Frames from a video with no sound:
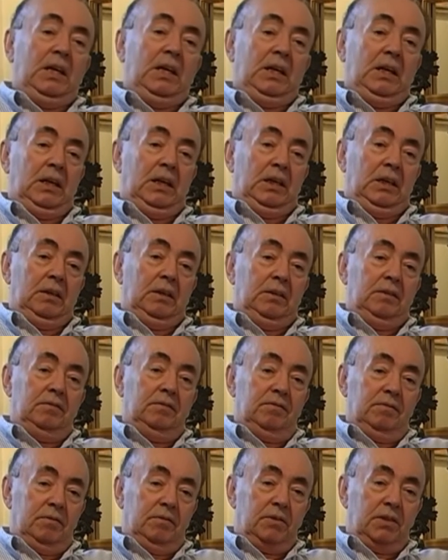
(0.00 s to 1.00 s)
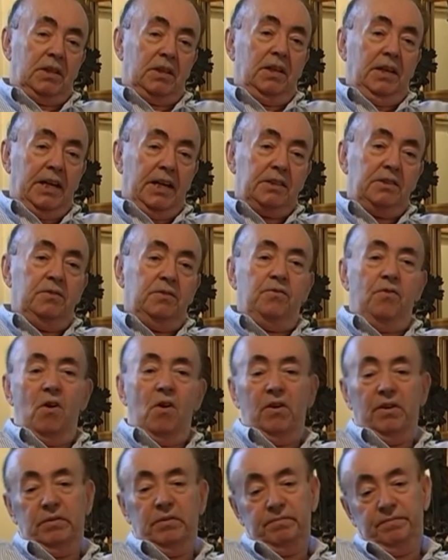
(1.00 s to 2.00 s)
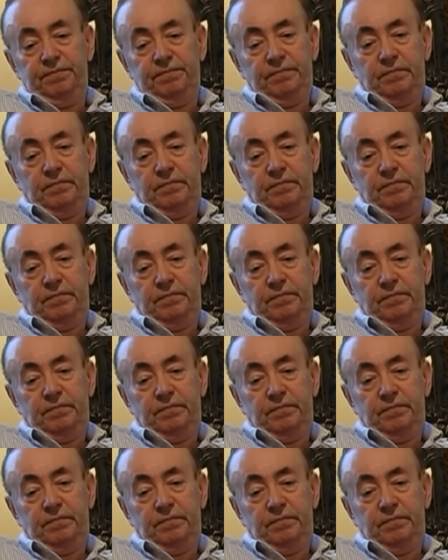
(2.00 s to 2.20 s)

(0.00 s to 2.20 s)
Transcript: It was a collected volume,